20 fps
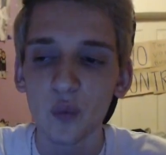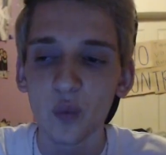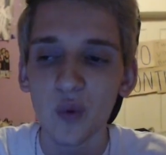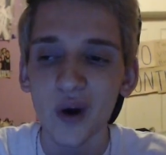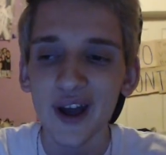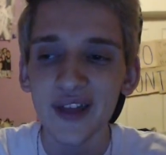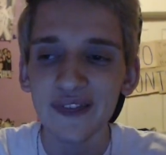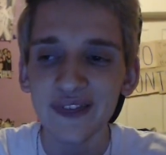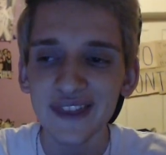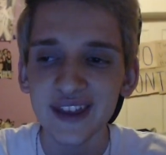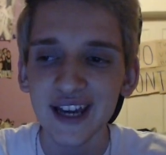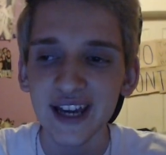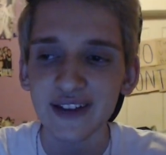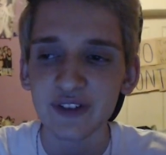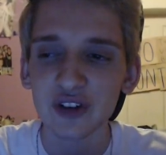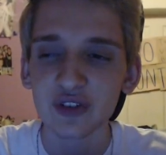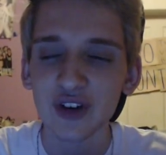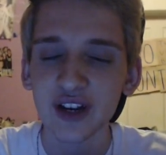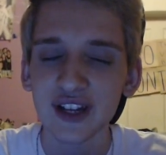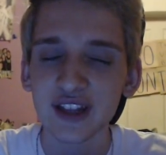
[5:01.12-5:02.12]
One thing I
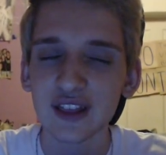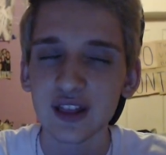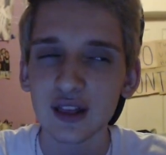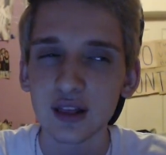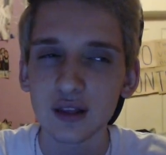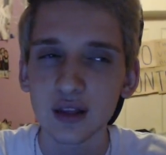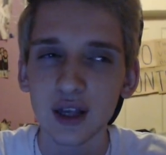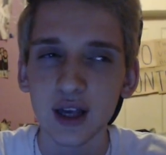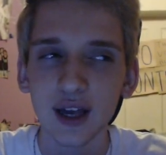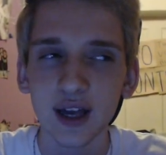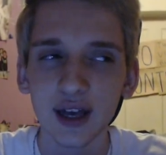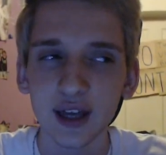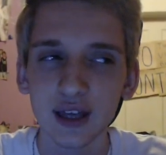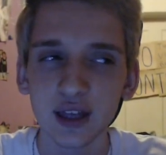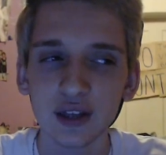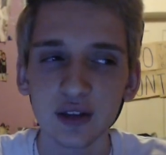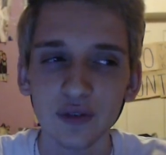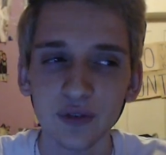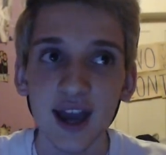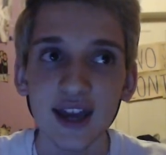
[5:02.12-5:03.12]
regret in
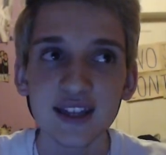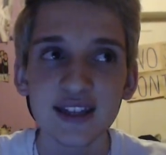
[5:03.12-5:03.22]
life.